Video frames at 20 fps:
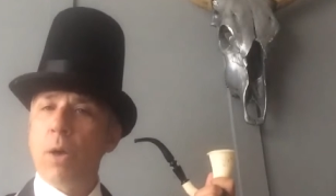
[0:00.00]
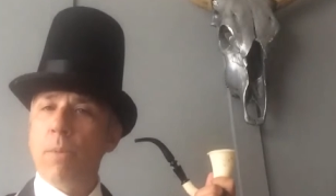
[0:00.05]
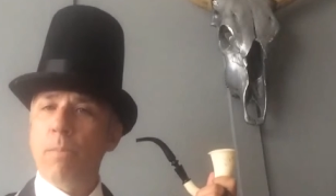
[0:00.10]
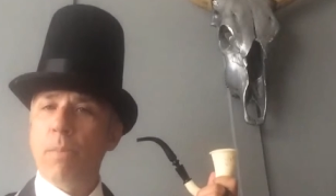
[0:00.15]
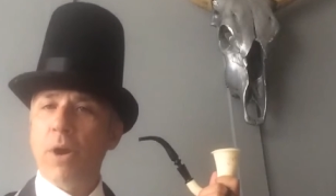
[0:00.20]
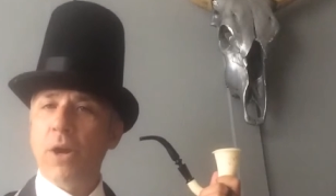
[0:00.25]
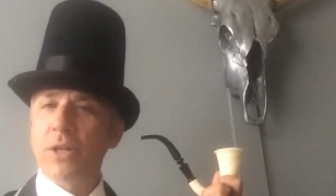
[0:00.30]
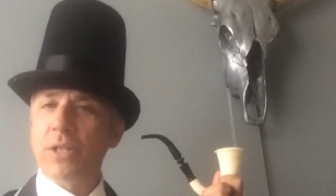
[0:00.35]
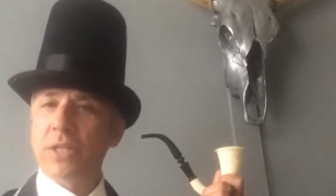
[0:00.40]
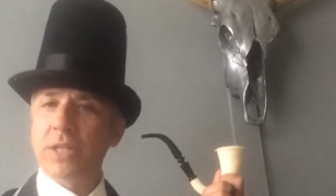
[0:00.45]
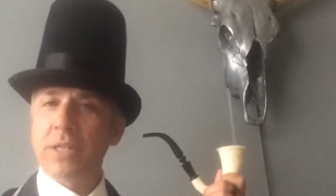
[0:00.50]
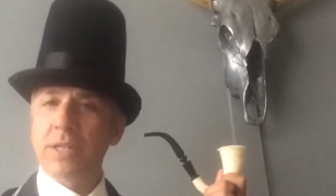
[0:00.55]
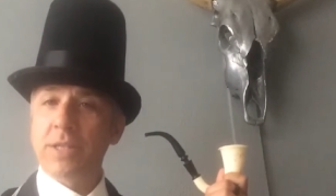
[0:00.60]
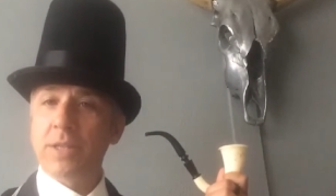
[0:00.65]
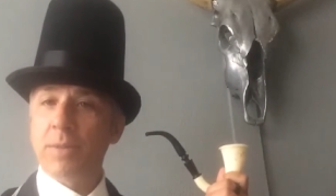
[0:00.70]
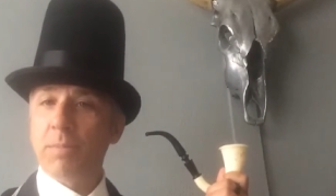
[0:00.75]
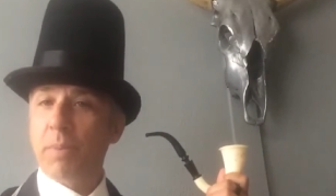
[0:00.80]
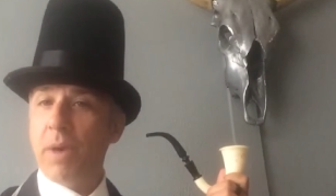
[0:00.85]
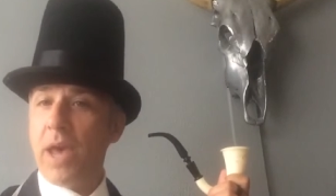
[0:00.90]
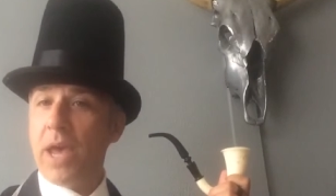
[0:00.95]

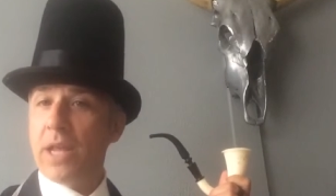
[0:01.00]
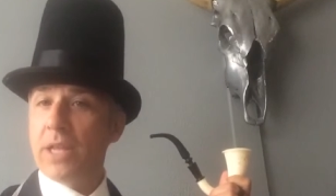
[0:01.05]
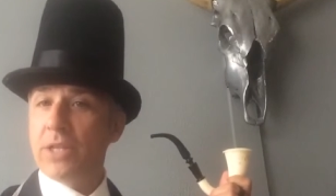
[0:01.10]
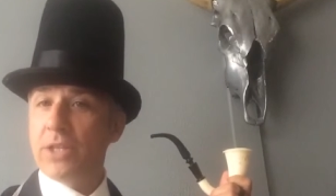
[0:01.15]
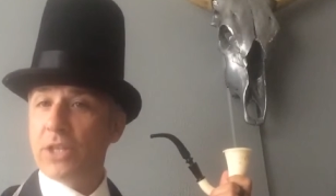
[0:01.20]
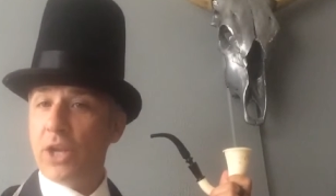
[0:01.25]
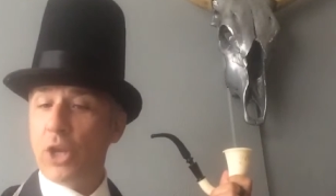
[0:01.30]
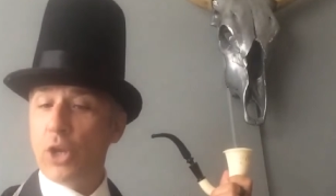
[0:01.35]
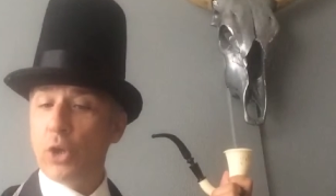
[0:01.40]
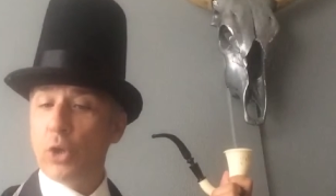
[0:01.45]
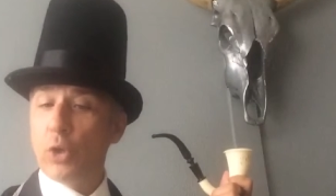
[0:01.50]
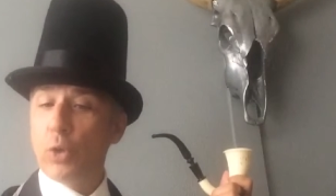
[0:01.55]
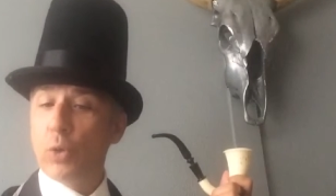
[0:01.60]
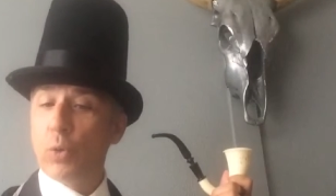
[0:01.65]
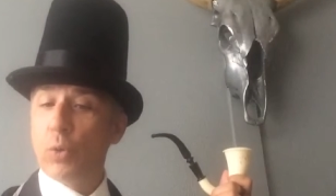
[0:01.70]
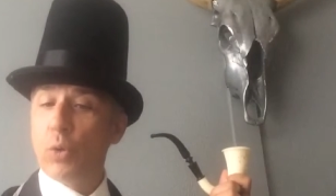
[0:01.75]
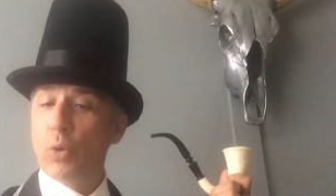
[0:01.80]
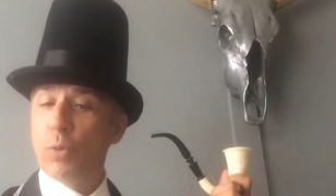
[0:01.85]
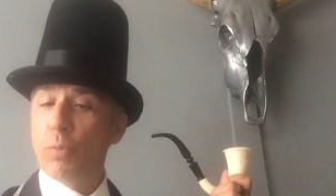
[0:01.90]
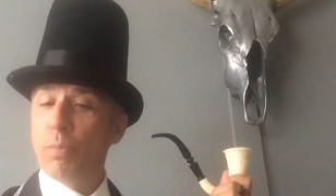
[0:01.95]
Participates in
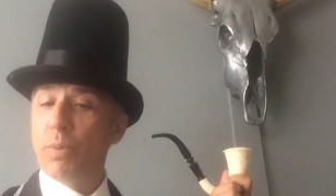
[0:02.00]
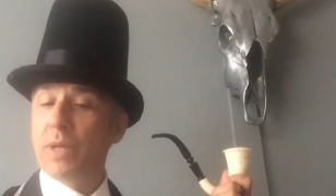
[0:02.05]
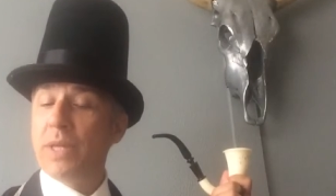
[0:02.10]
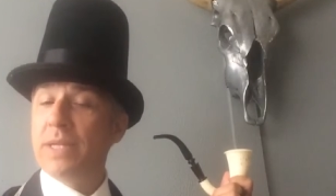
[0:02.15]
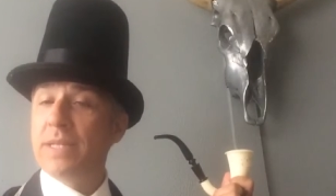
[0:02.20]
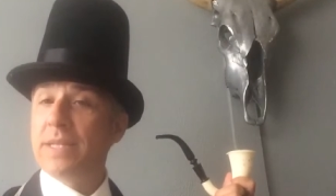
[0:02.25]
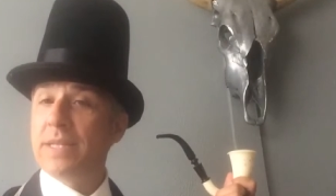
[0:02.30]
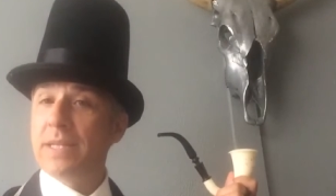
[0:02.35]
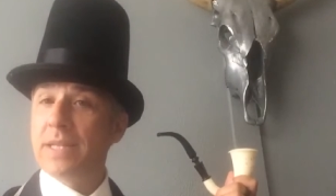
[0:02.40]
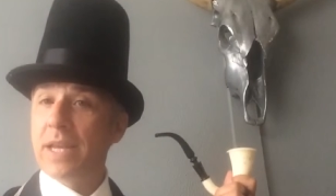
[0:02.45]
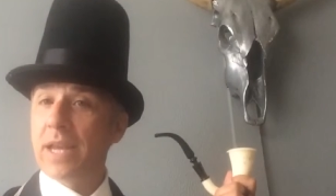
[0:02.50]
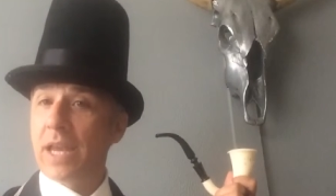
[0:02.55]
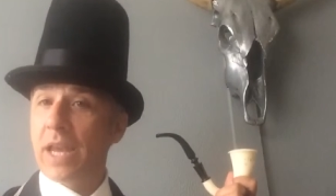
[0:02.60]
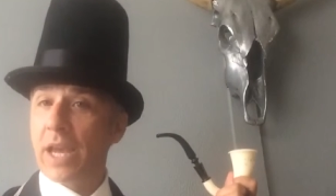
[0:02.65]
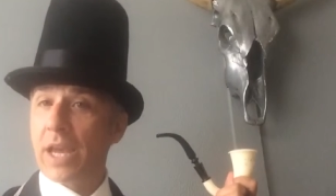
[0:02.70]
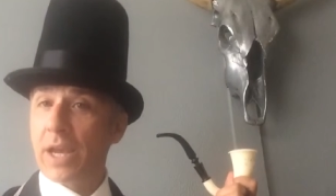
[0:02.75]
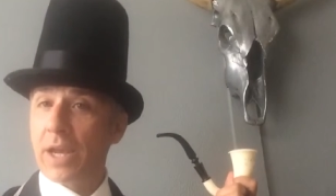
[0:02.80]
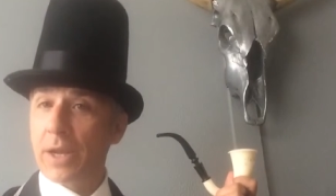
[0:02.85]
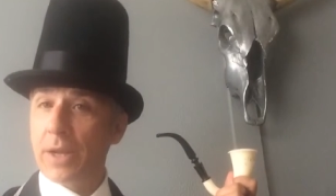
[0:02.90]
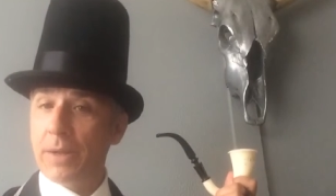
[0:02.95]
group
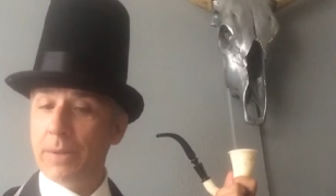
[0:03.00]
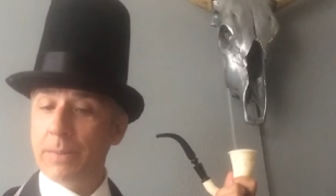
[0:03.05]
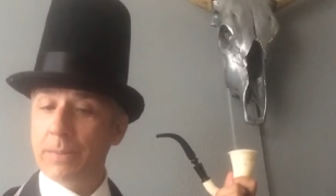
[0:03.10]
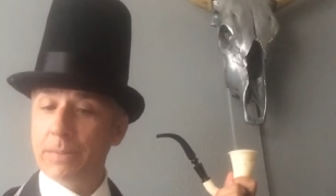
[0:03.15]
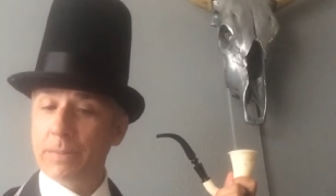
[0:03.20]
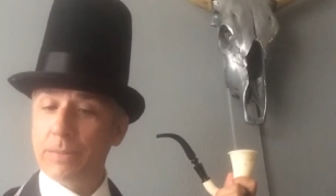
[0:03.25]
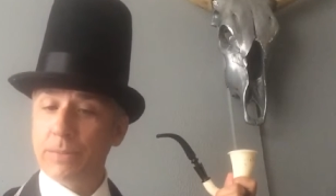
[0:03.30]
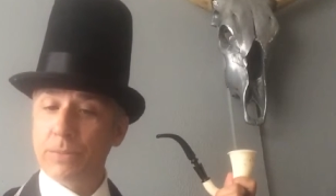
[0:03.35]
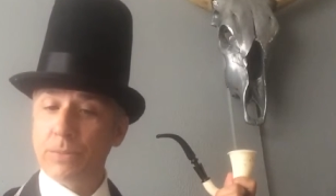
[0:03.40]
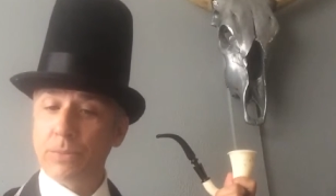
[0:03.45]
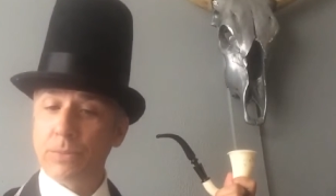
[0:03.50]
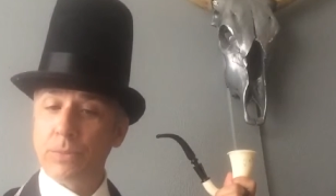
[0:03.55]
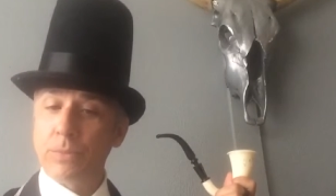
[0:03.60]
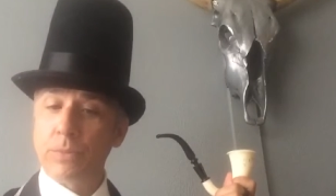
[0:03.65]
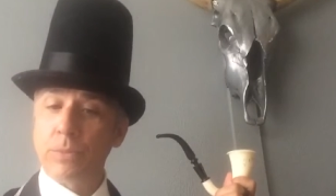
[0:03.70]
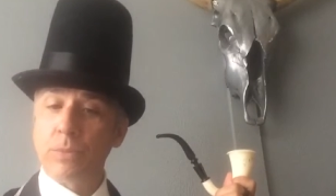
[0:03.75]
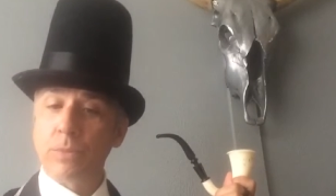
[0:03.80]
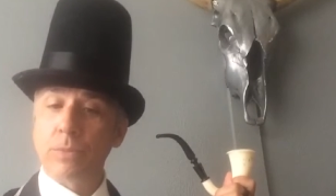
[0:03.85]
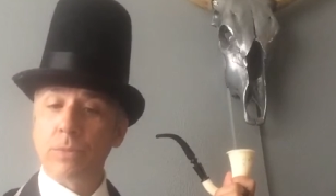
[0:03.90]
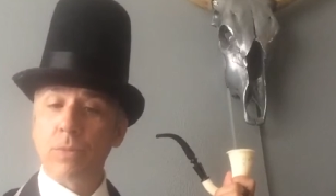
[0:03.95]
singing.
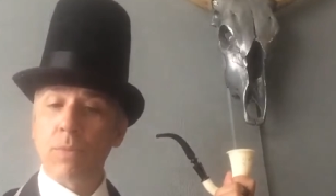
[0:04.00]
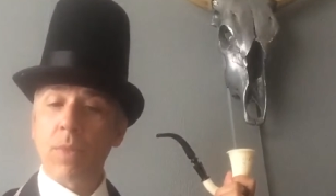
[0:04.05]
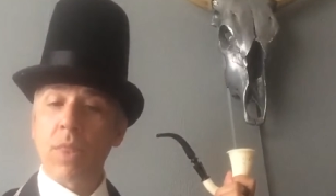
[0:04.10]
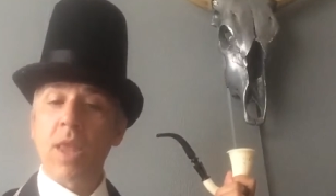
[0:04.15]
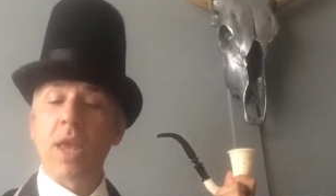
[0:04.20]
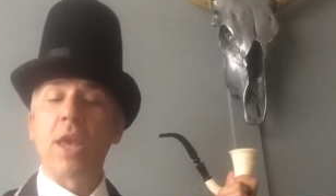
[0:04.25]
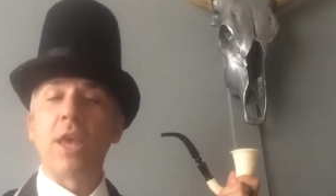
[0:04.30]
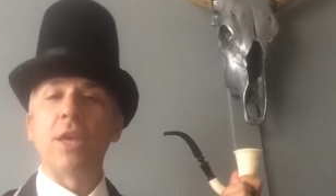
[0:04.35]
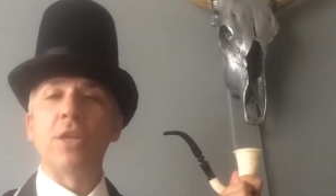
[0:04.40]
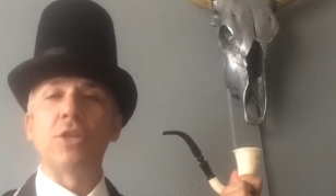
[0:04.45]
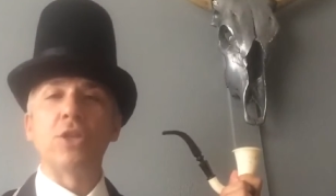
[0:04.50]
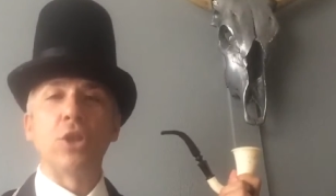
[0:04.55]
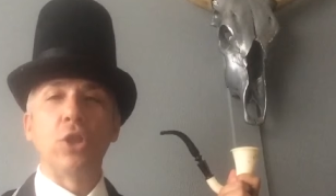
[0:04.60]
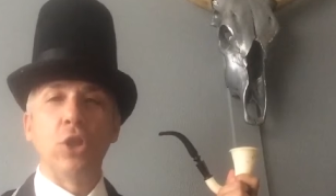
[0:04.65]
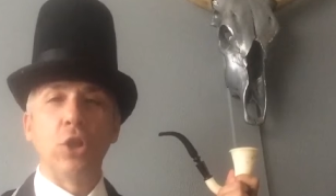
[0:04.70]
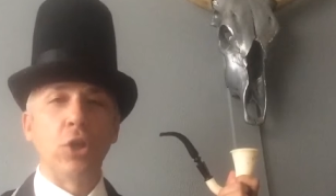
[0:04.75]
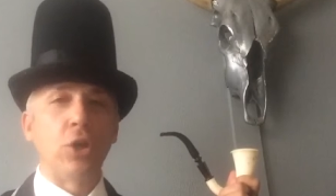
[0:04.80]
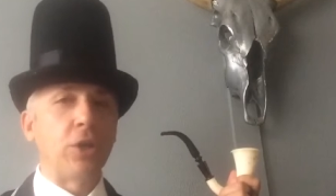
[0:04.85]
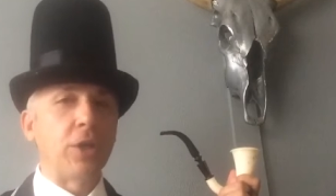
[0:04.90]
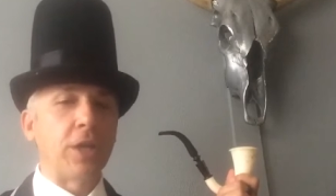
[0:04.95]
Is
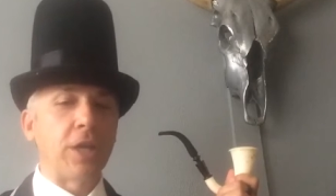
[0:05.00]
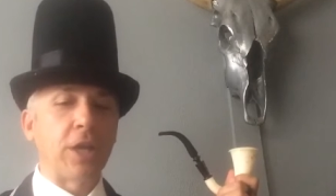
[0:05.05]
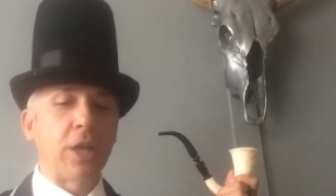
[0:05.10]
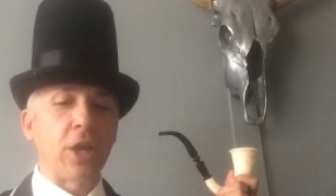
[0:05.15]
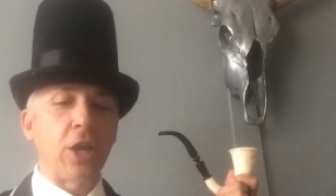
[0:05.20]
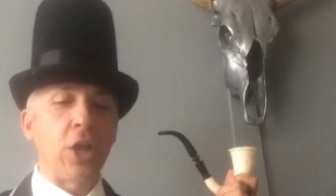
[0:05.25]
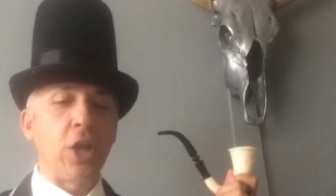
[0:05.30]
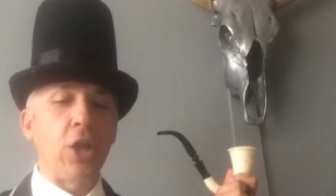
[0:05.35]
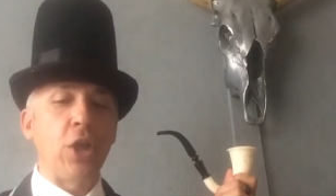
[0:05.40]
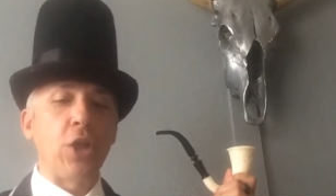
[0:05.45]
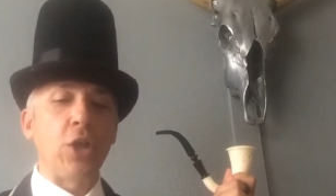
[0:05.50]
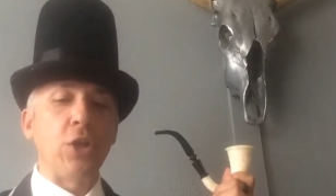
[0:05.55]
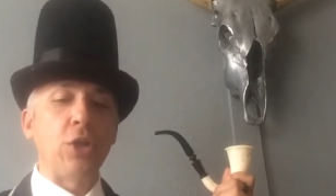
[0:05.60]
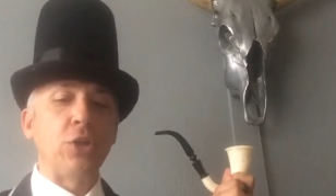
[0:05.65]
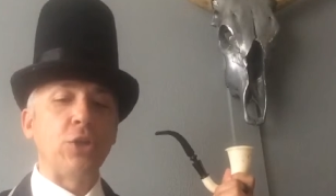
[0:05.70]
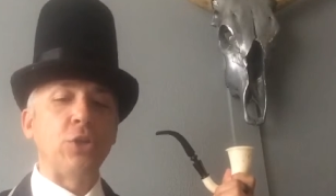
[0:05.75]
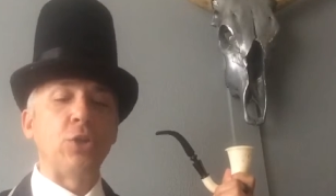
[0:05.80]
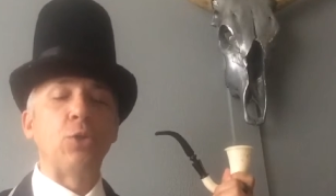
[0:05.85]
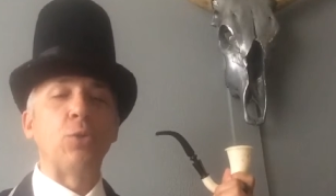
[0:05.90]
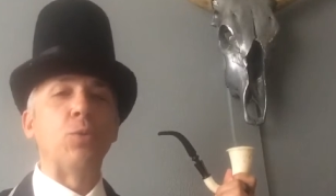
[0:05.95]
learning
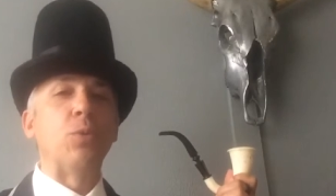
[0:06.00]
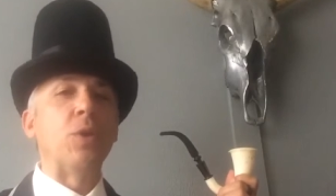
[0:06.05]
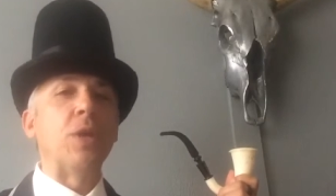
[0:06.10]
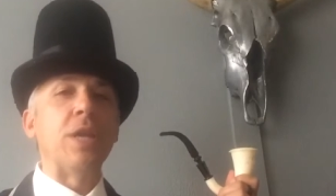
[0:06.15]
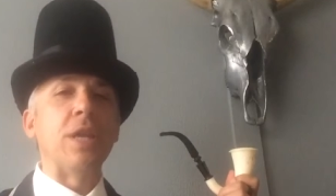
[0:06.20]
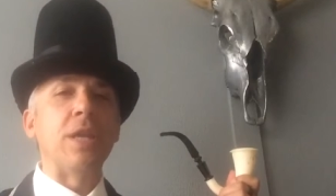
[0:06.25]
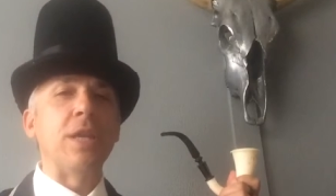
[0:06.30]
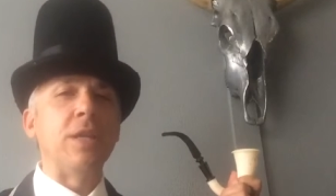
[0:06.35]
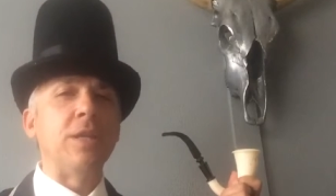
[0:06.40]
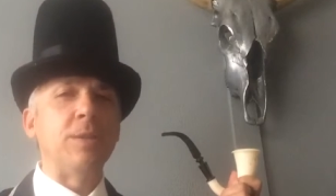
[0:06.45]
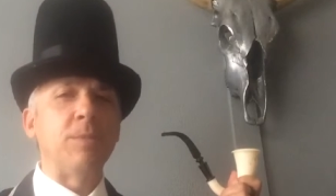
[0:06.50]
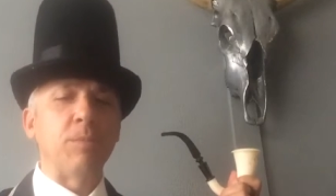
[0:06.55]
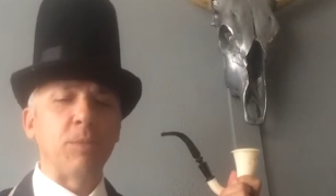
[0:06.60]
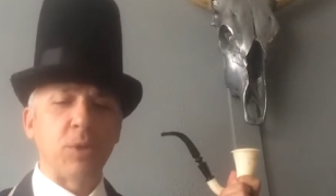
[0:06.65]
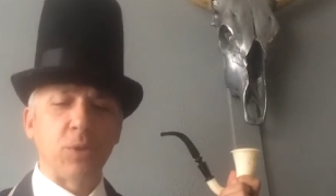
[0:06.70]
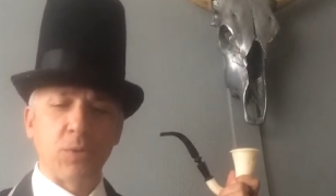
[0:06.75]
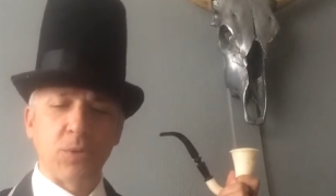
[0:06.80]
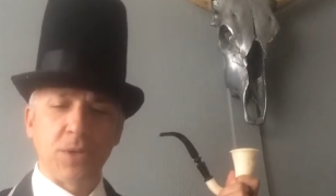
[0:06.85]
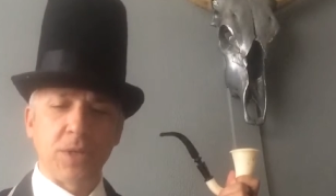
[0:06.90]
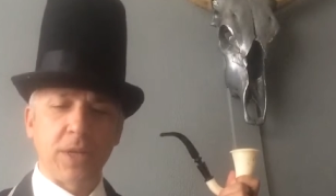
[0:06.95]
to read
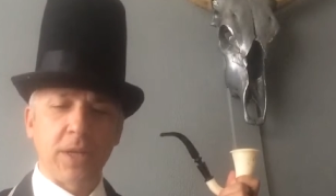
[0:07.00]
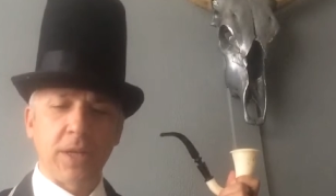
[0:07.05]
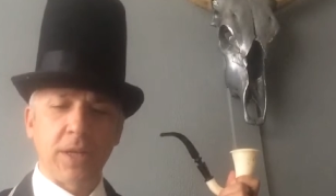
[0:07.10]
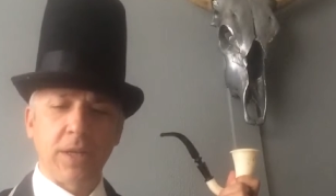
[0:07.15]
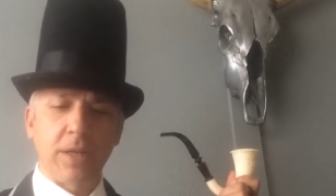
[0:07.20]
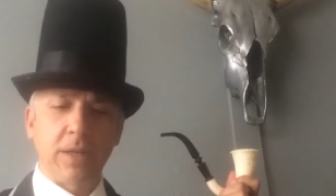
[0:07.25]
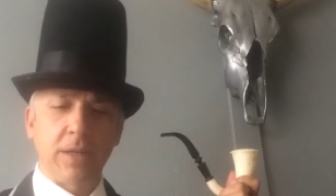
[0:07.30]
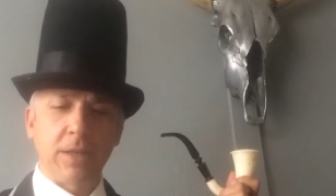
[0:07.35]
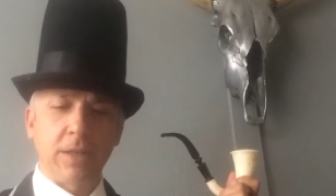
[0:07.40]
music.